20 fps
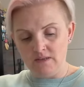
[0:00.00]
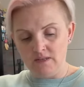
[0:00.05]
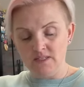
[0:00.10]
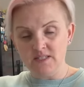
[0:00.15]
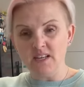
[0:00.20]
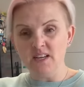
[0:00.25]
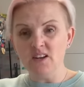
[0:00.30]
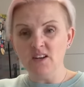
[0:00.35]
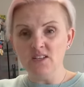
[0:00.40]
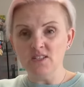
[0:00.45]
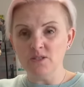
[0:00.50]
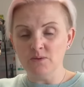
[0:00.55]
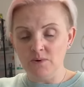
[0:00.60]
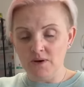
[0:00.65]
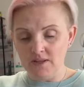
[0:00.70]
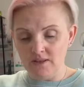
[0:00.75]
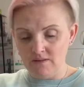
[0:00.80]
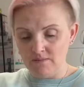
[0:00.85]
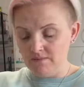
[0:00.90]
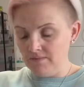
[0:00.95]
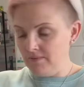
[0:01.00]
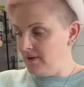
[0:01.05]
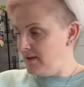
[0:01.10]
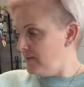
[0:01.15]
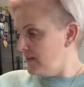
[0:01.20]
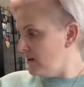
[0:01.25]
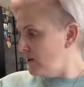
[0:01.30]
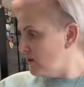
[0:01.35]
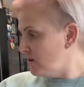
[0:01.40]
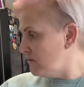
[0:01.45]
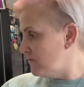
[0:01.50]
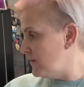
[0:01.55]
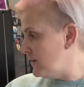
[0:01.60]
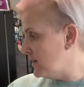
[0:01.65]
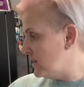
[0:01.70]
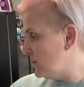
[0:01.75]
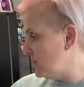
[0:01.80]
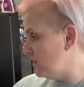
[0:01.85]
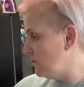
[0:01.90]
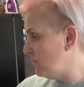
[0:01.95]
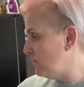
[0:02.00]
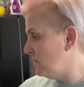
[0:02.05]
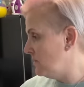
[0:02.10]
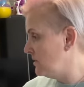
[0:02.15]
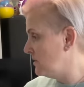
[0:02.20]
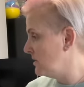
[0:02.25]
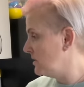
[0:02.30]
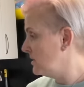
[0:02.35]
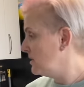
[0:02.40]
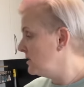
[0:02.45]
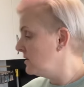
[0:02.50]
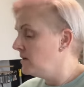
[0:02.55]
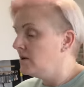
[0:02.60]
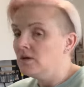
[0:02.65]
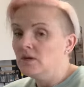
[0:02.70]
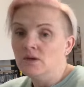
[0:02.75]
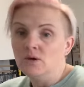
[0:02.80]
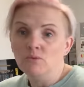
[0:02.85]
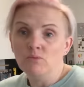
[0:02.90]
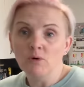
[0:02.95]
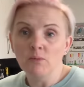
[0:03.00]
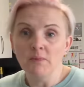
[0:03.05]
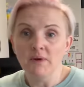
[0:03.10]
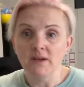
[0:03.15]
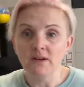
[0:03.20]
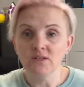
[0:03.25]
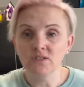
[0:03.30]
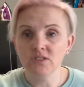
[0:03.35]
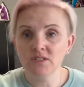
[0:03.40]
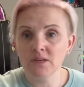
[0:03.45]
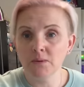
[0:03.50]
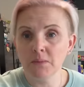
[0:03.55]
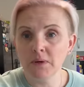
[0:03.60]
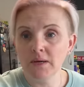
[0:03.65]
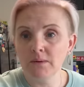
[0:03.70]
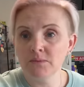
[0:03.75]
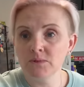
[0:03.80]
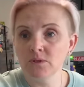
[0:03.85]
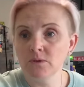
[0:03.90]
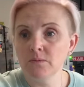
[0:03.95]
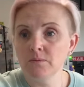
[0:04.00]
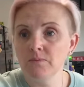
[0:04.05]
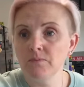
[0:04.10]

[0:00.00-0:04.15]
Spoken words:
They like to wear them and they look really cute. One minute, I'll just get my laptop.